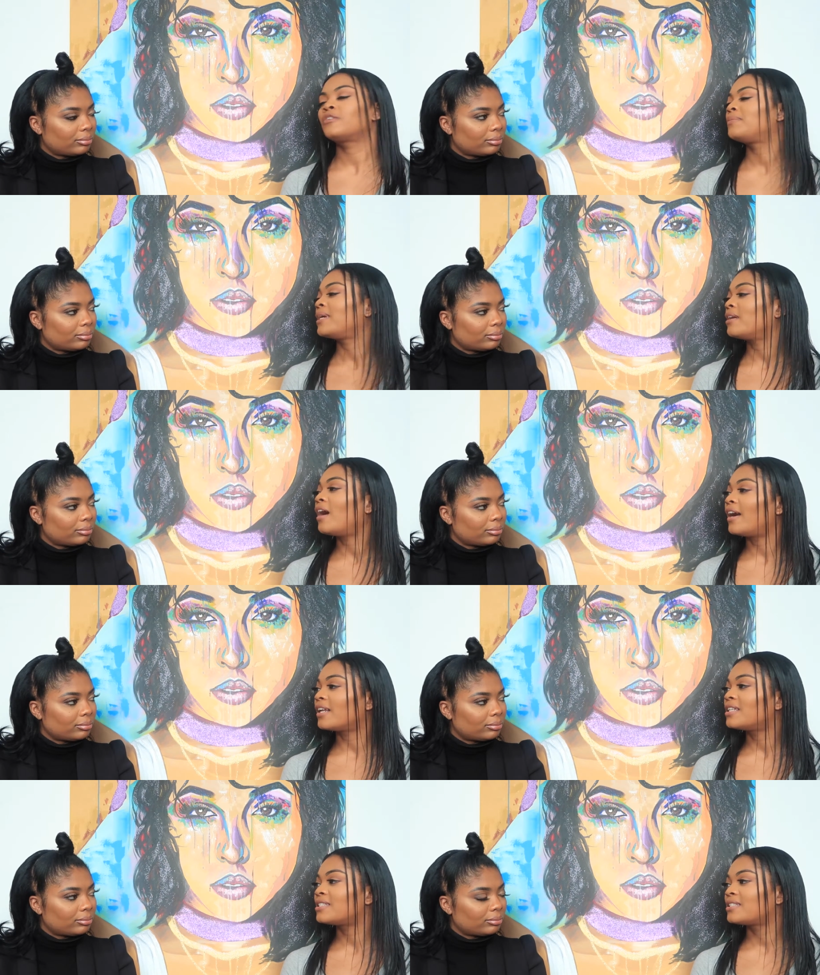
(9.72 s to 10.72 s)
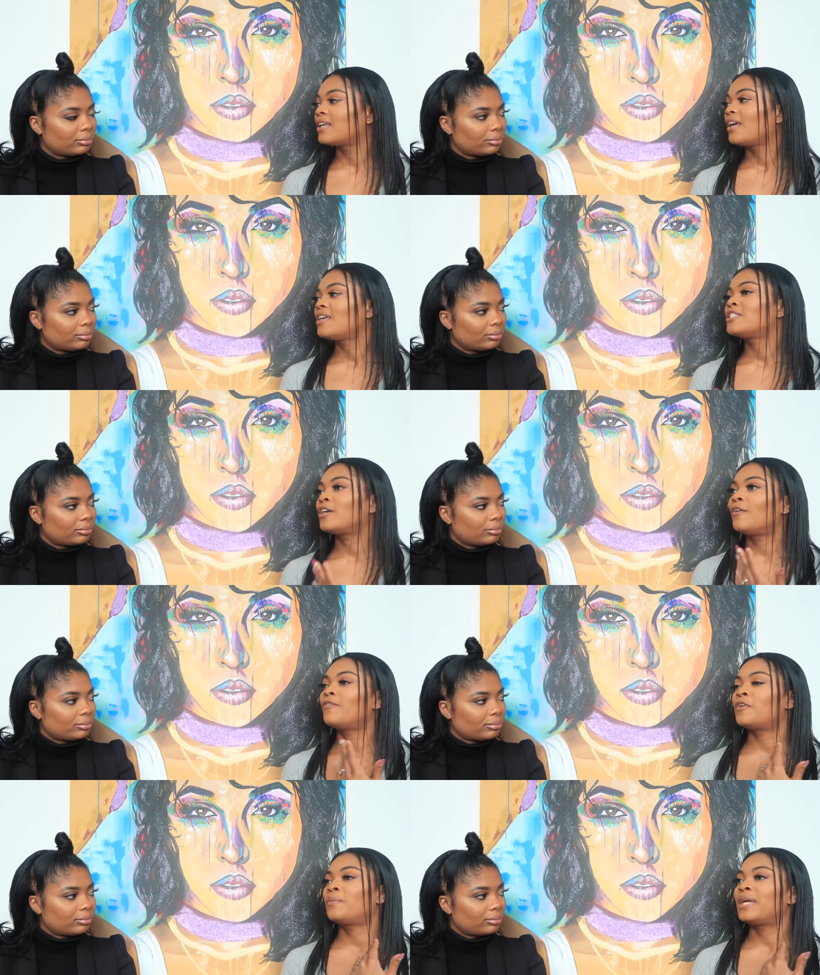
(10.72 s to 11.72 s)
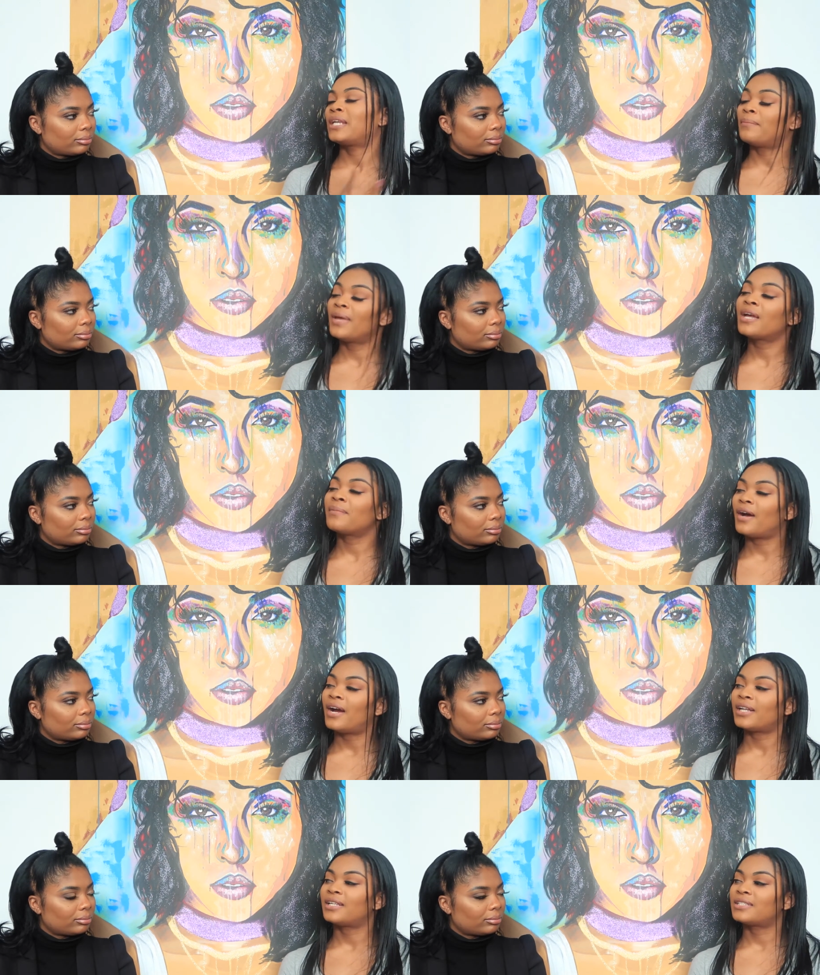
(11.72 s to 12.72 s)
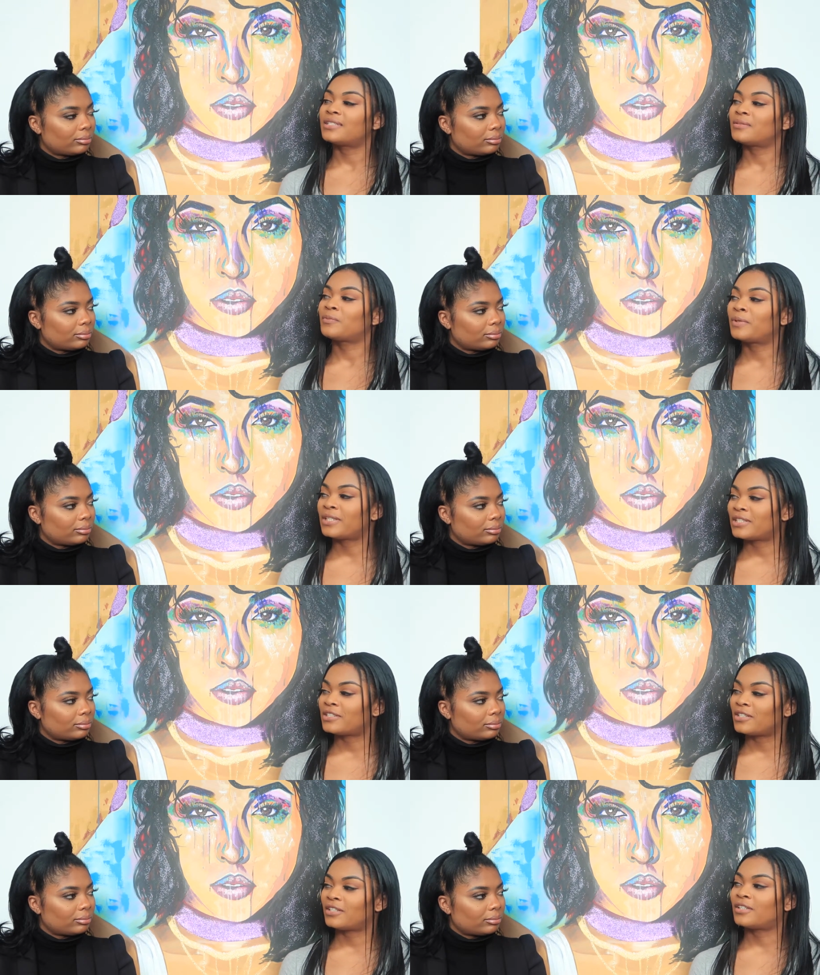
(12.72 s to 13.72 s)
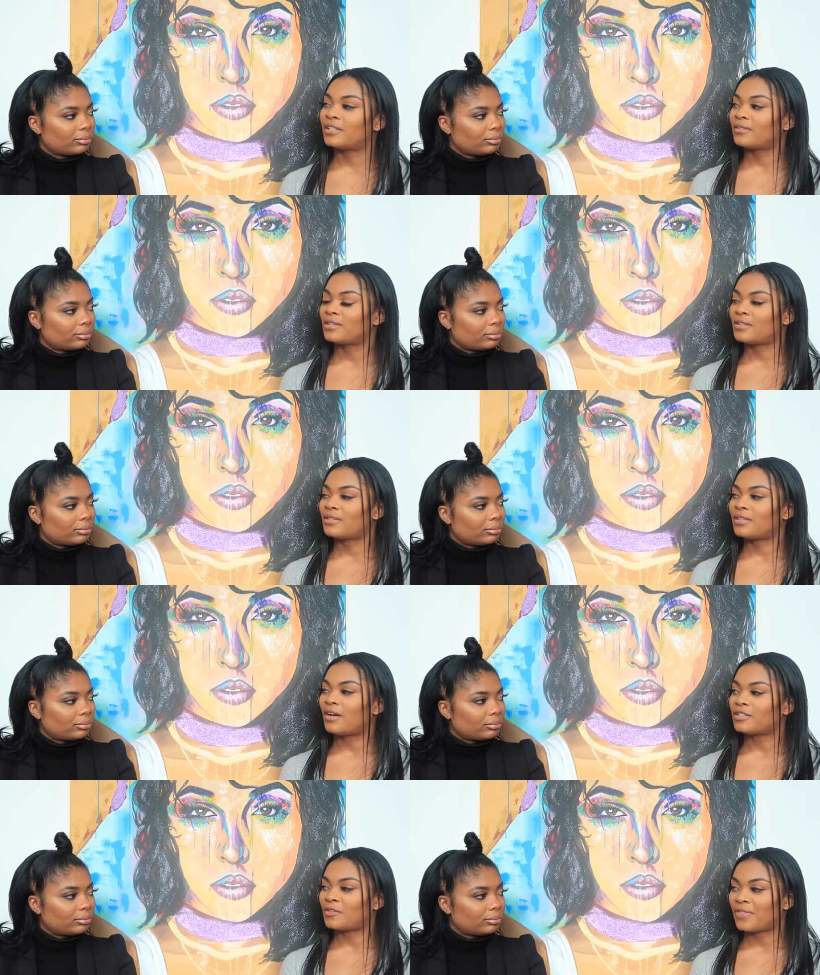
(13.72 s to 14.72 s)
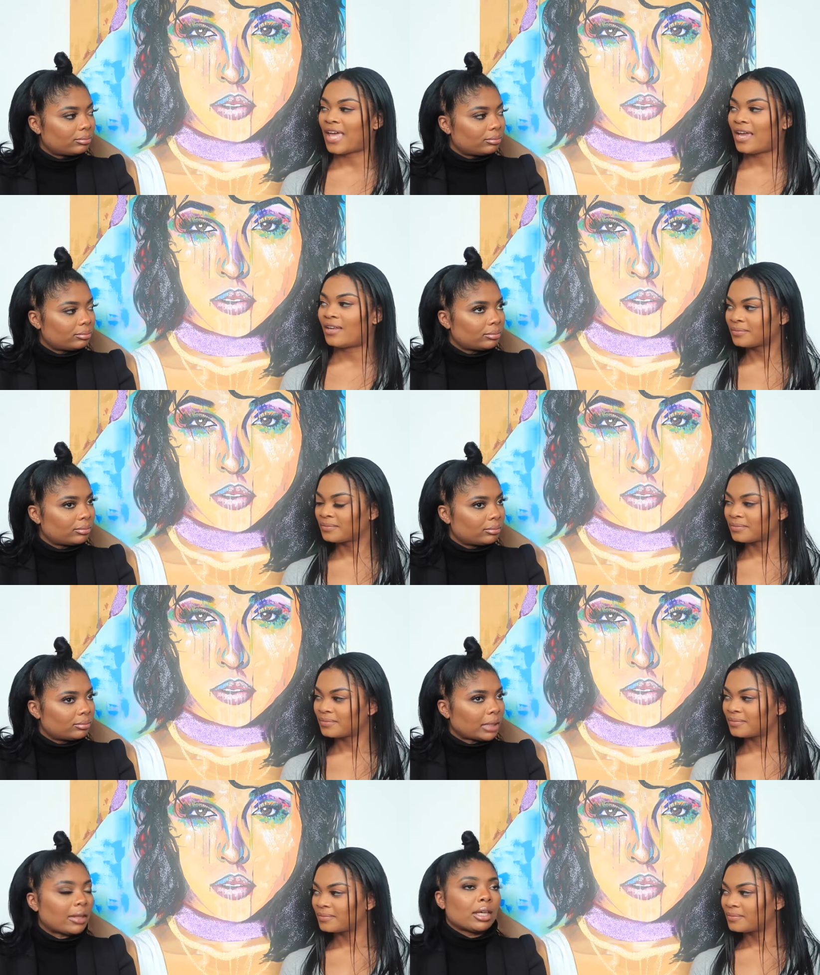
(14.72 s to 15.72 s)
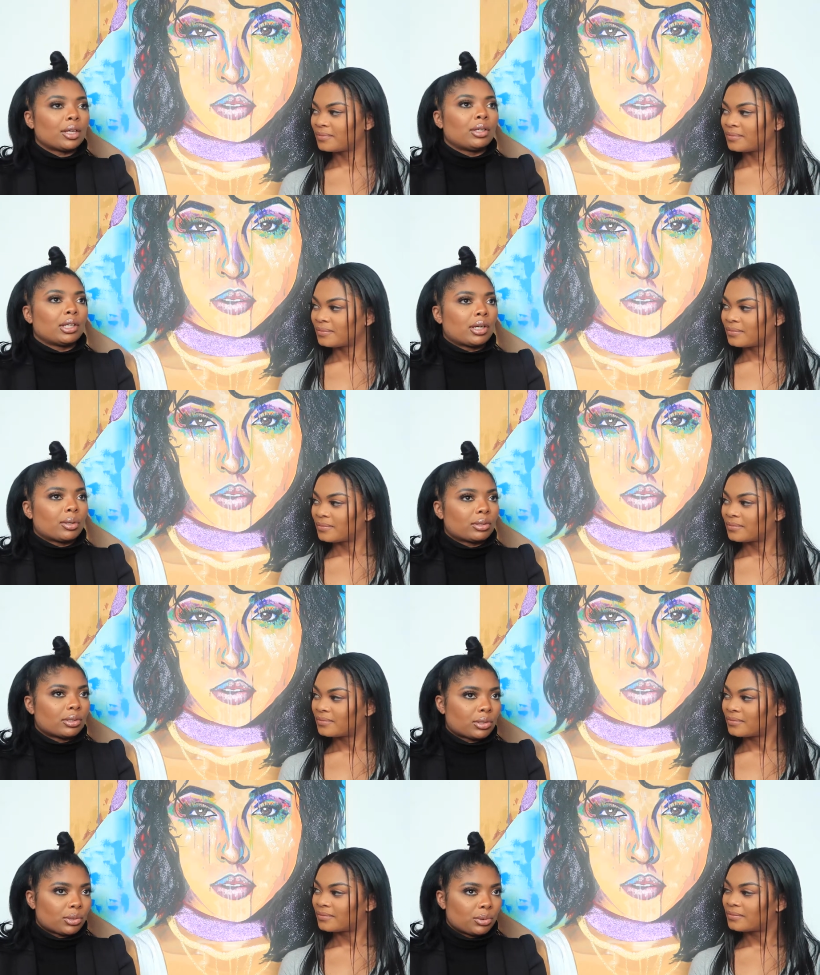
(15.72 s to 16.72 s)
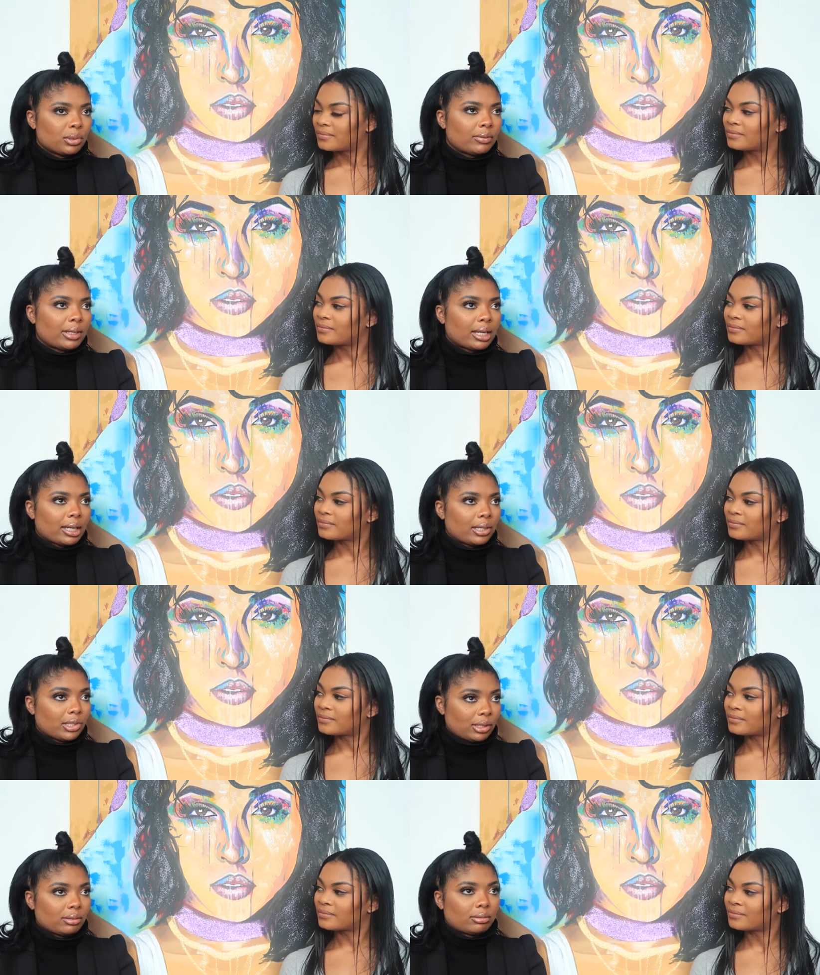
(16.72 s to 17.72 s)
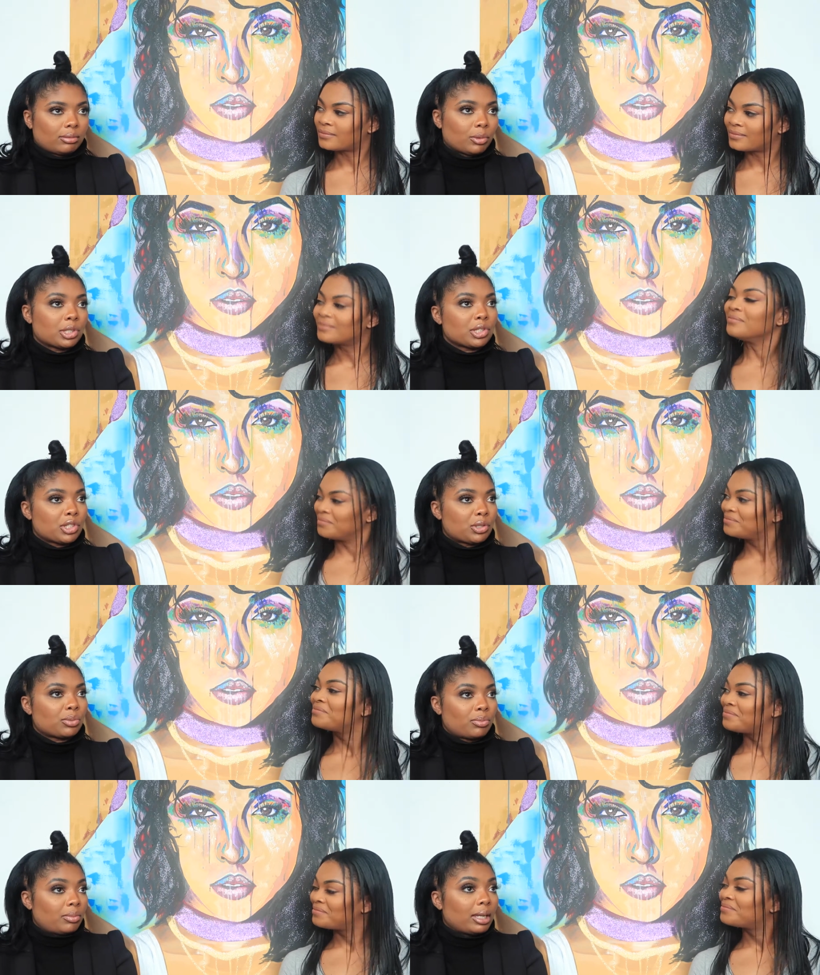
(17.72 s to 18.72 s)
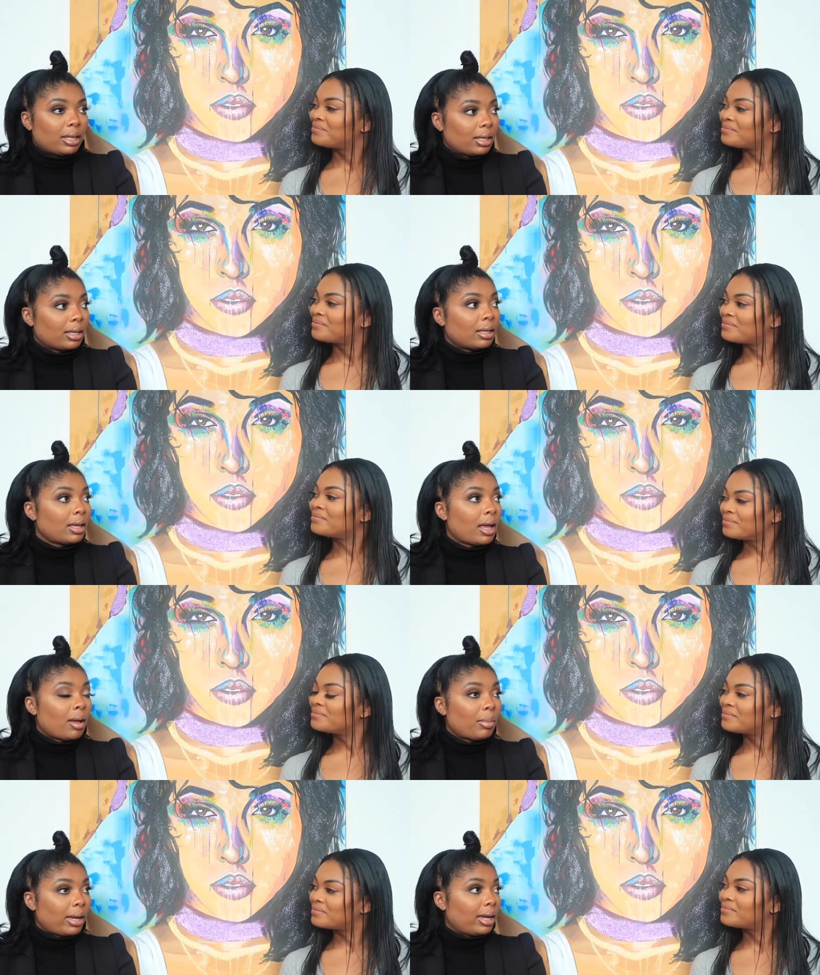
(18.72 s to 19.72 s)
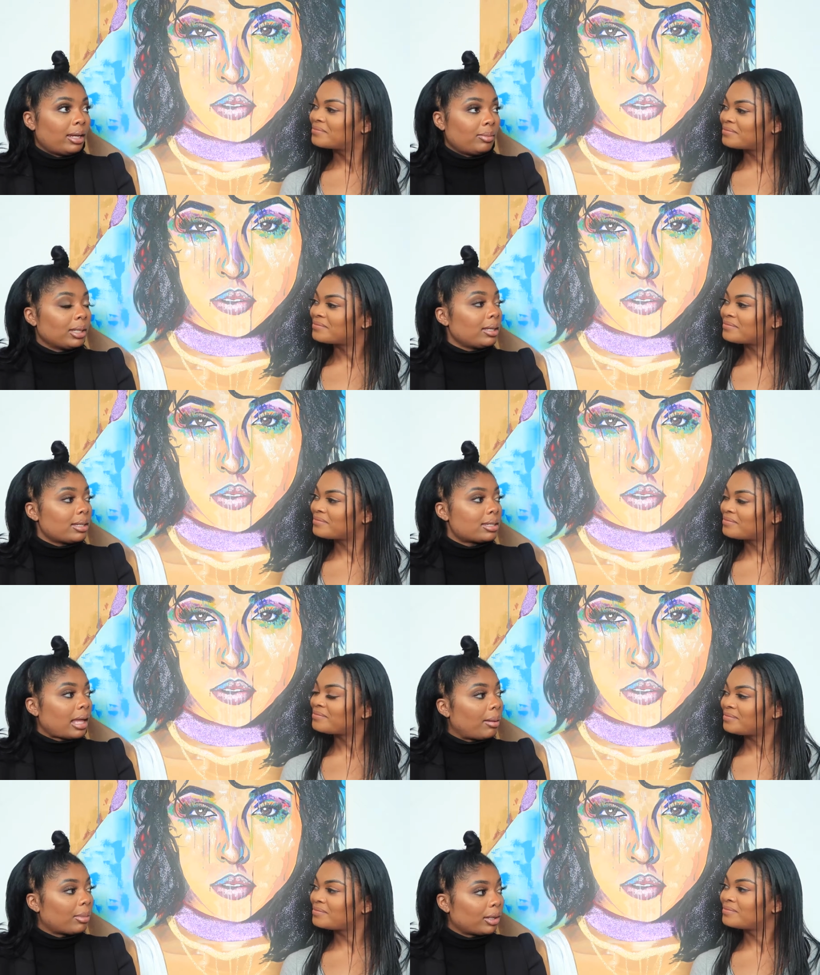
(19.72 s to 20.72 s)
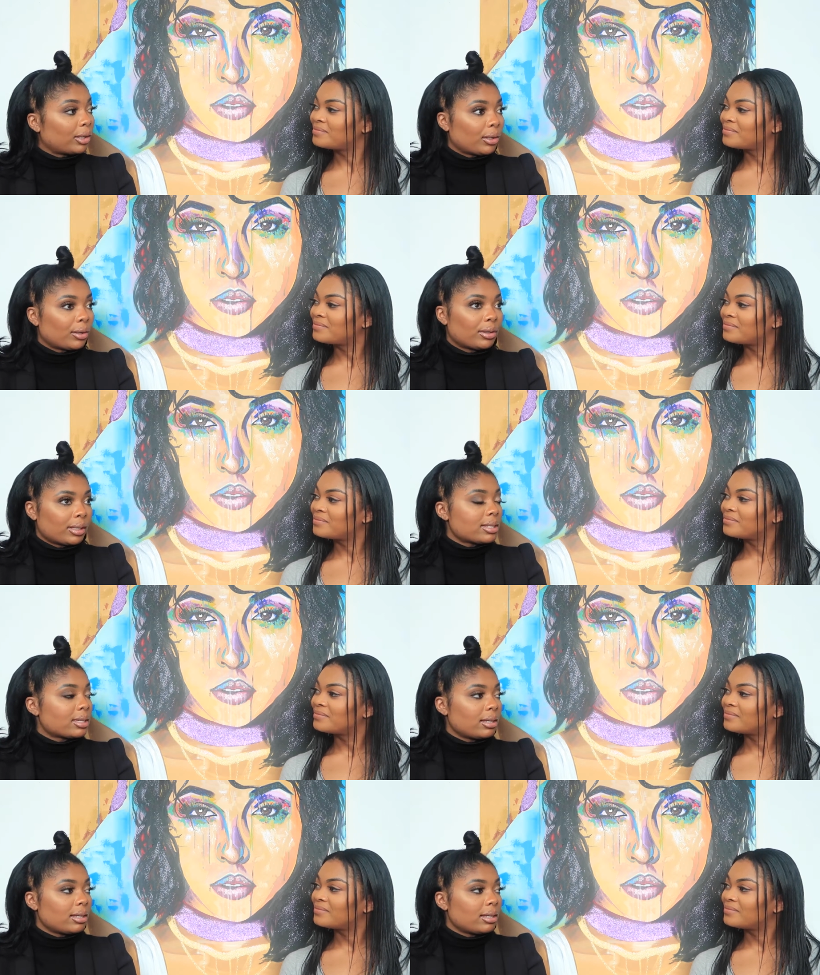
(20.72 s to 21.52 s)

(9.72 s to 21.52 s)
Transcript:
Speaker 1: to school to be an artist. So for being a makeup artist, what is your thoughts on that?
Speaker 2: I think you need to go to the school of dedication, which is meaning by any means, I'm going to learn this